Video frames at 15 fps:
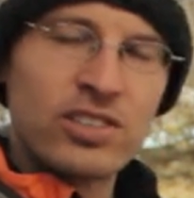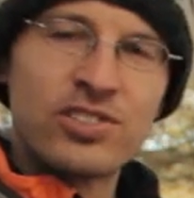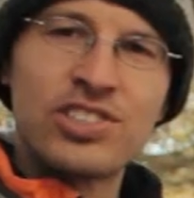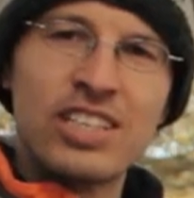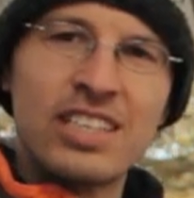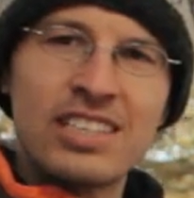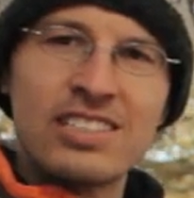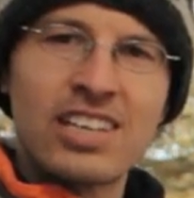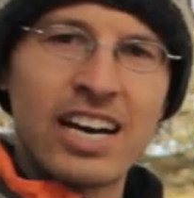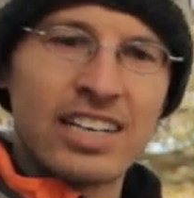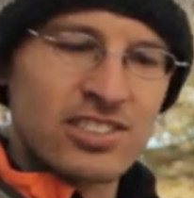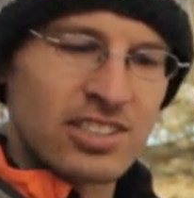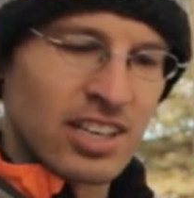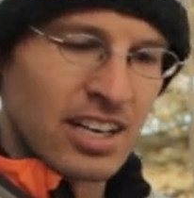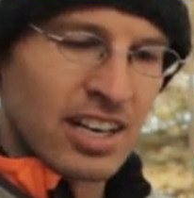You'll see these
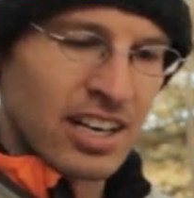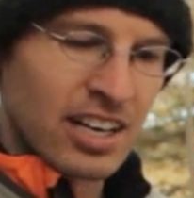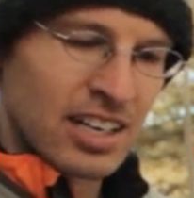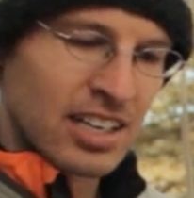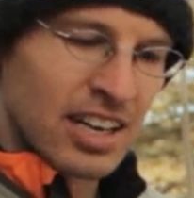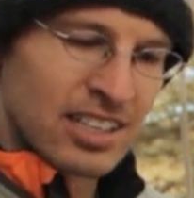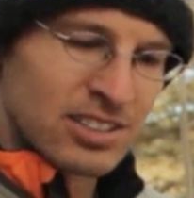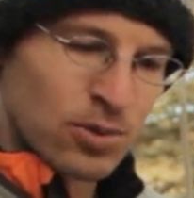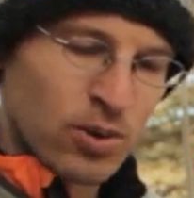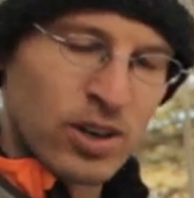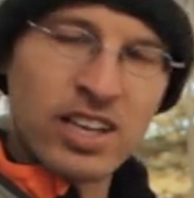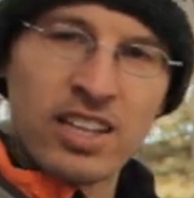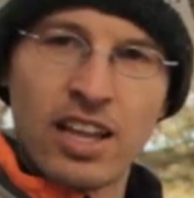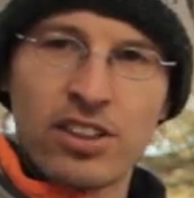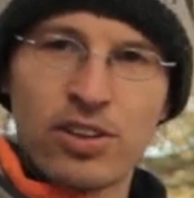guys
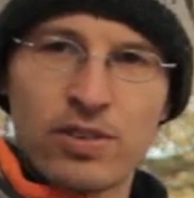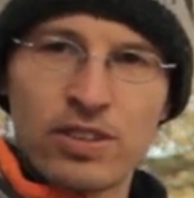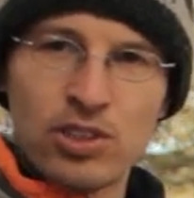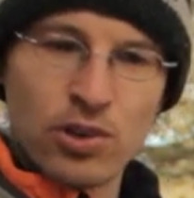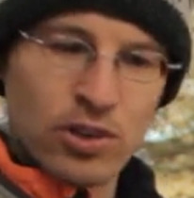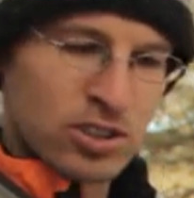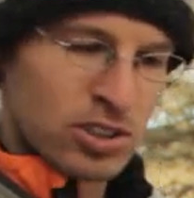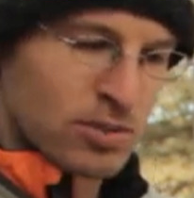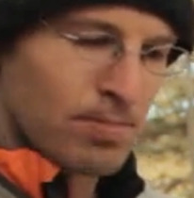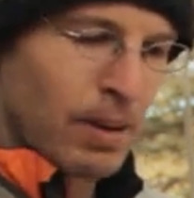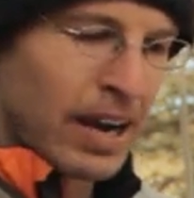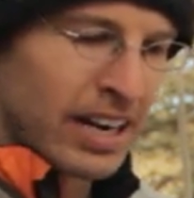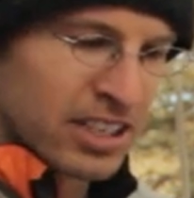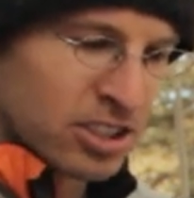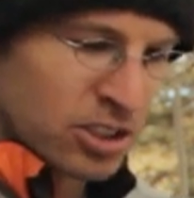working at the resorts and
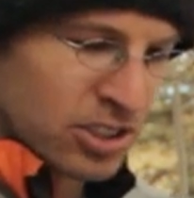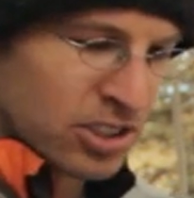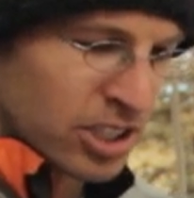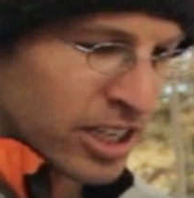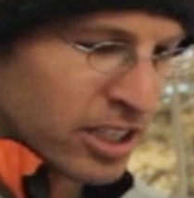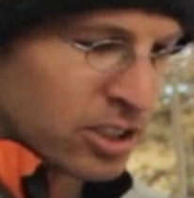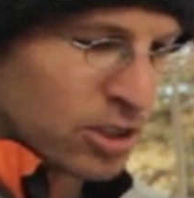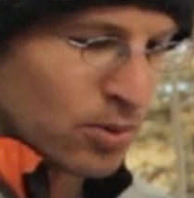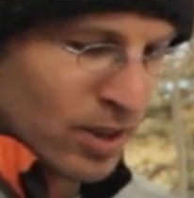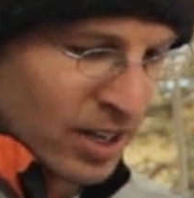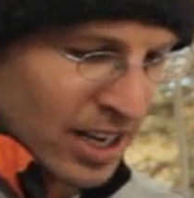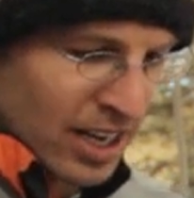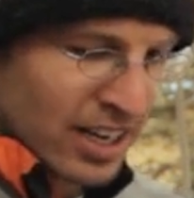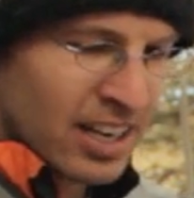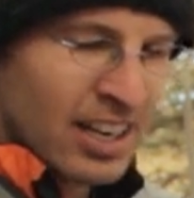backcountry skiers and
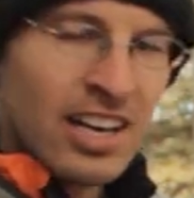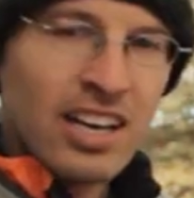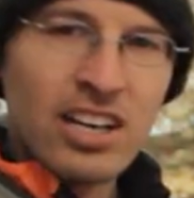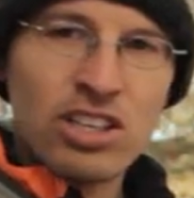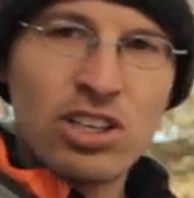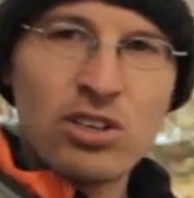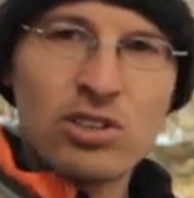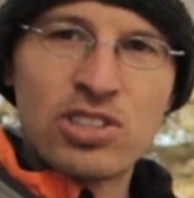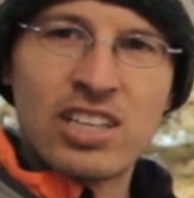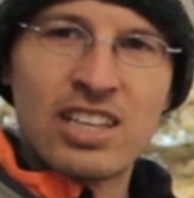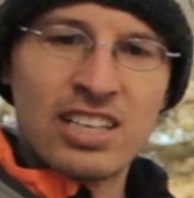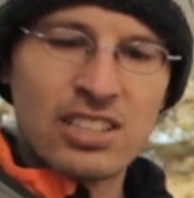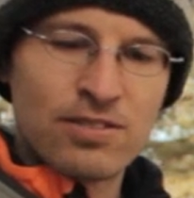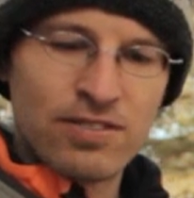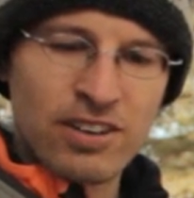whatnot using
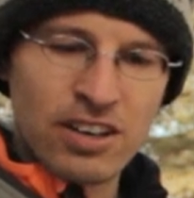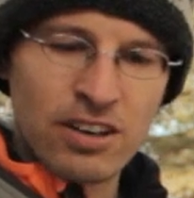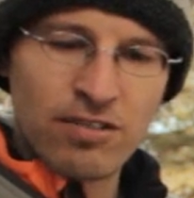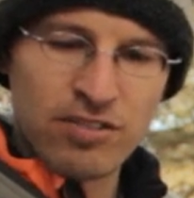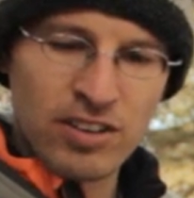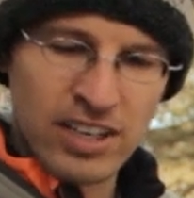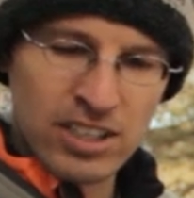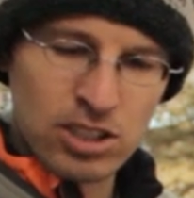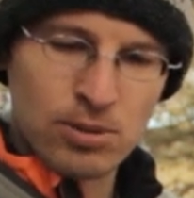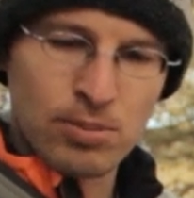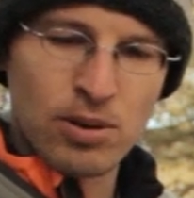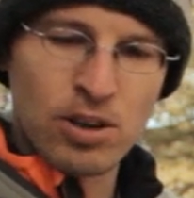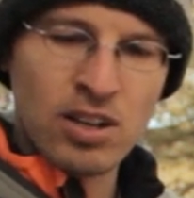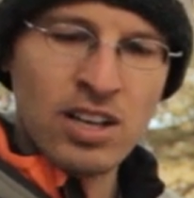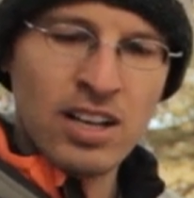these. Very
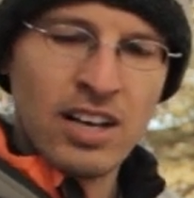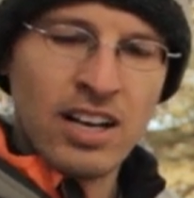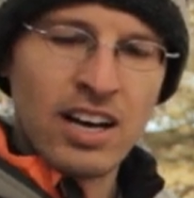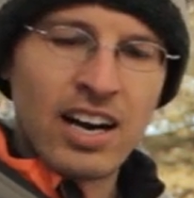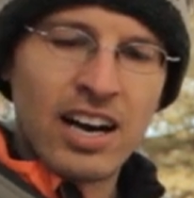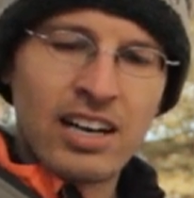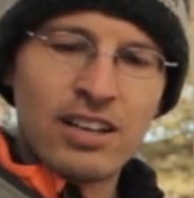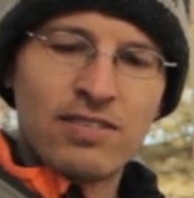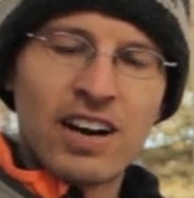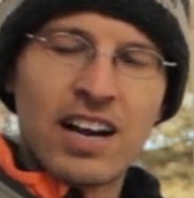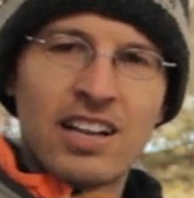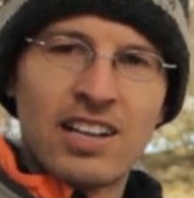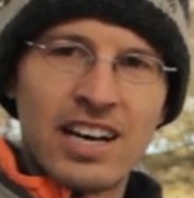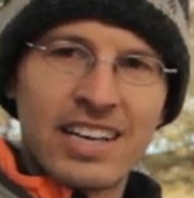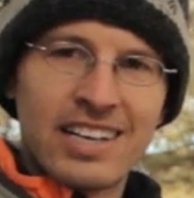flexible. You've
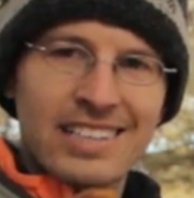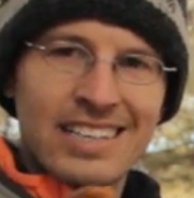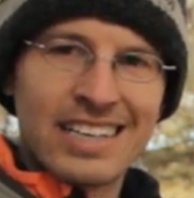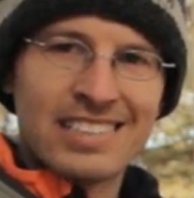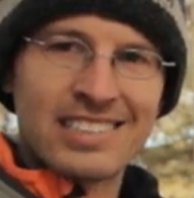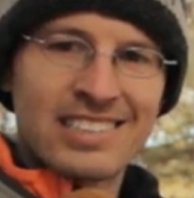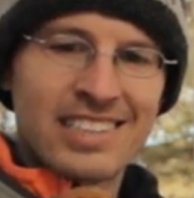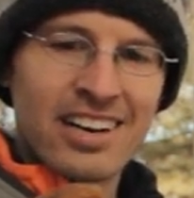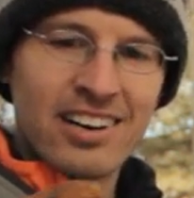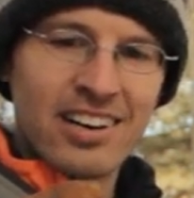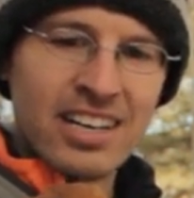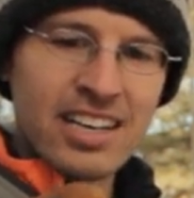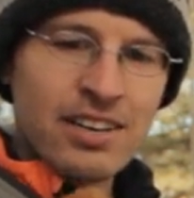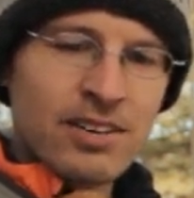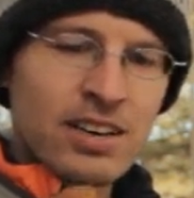got a lot of
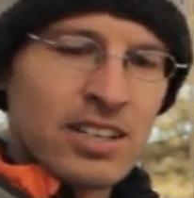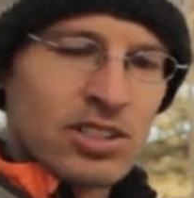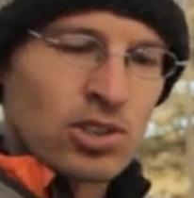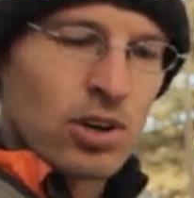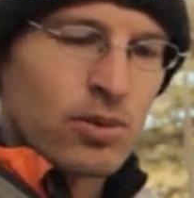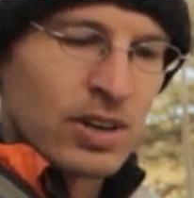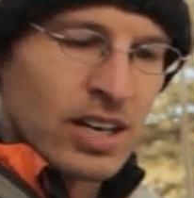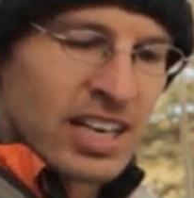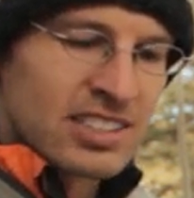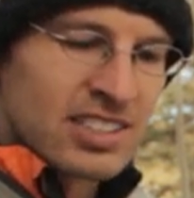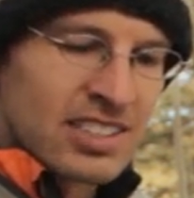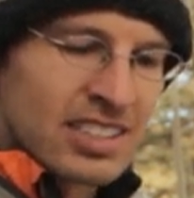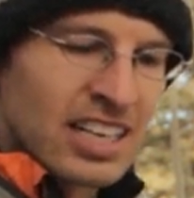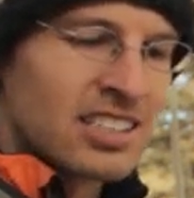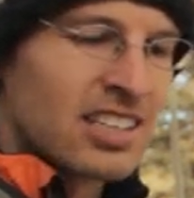dexterity, so I wouldn't
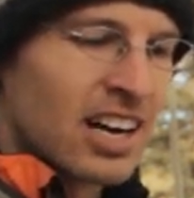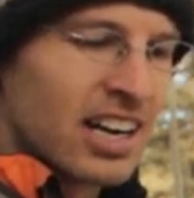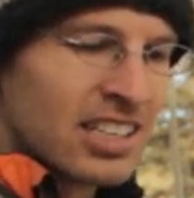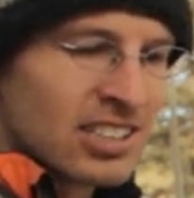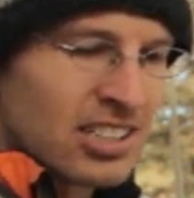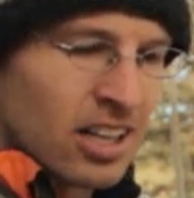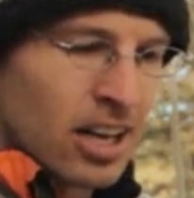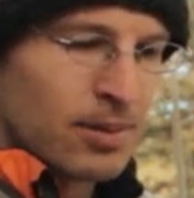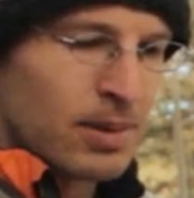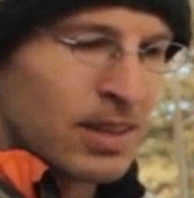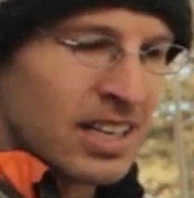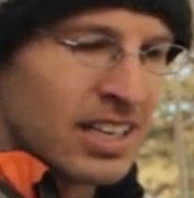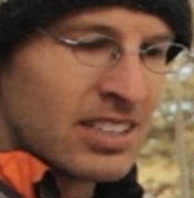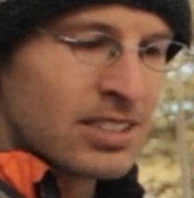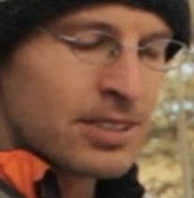hesitate to ice climb
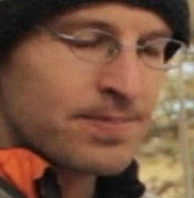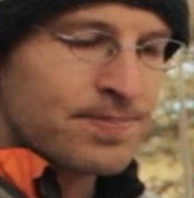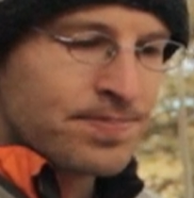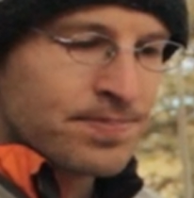in these.